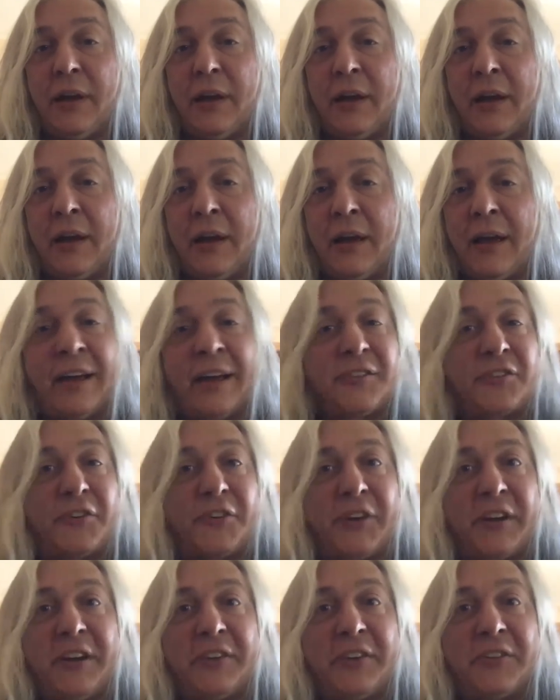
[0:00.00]
uh, as they're
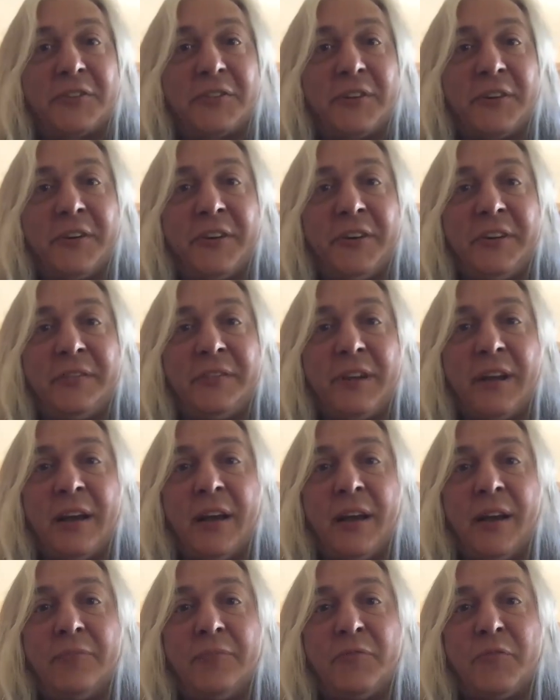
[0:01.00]
getting started
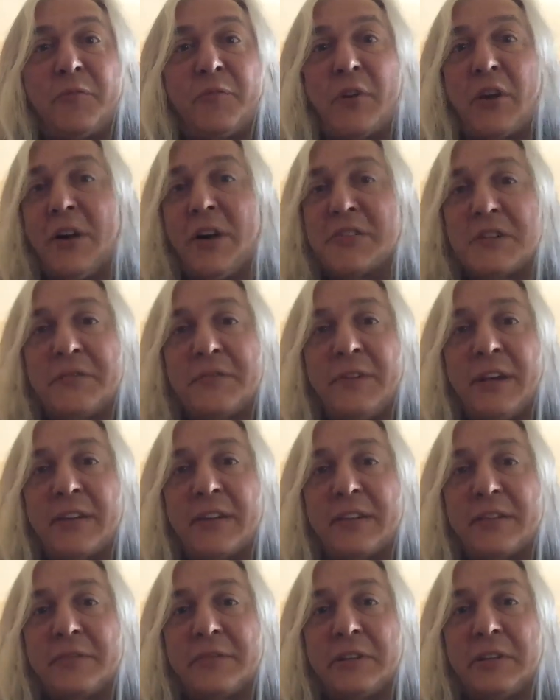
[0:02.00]
uh, cost
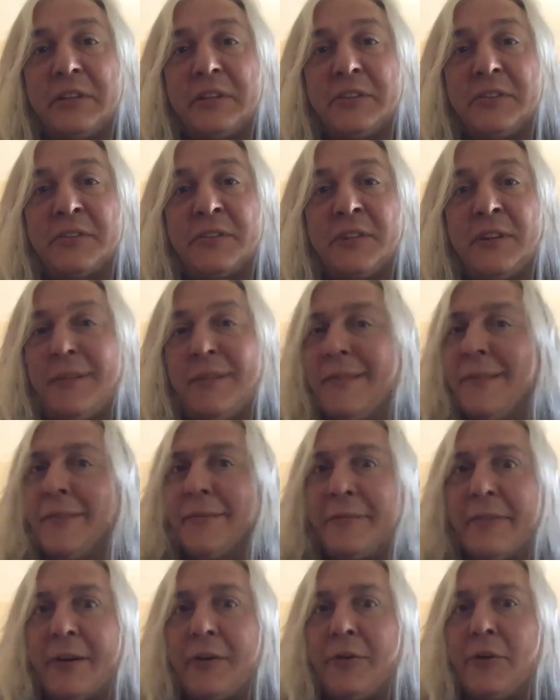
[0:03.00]
effectively is
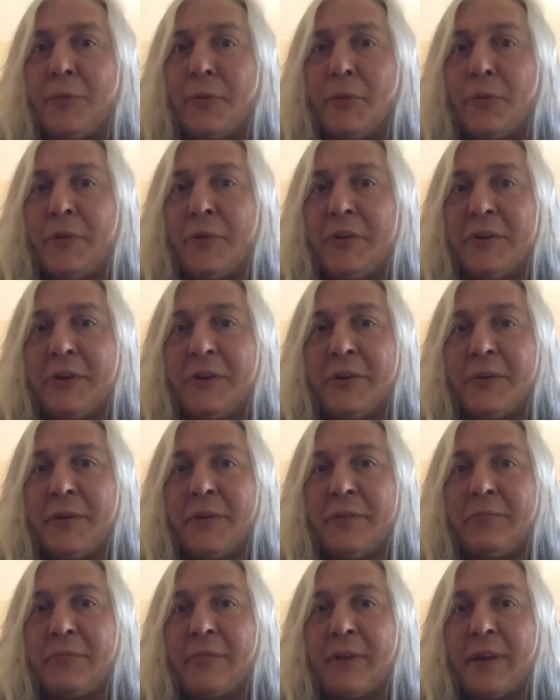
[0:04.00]
fire up a window
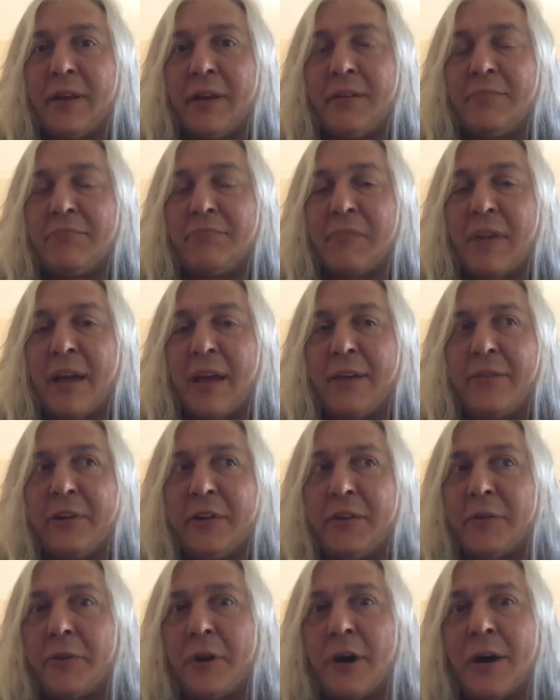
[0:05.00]
and and have
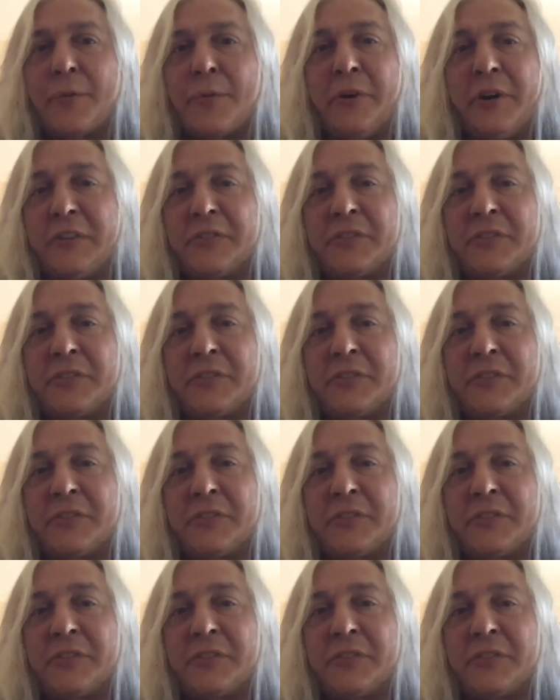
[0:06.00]
another operating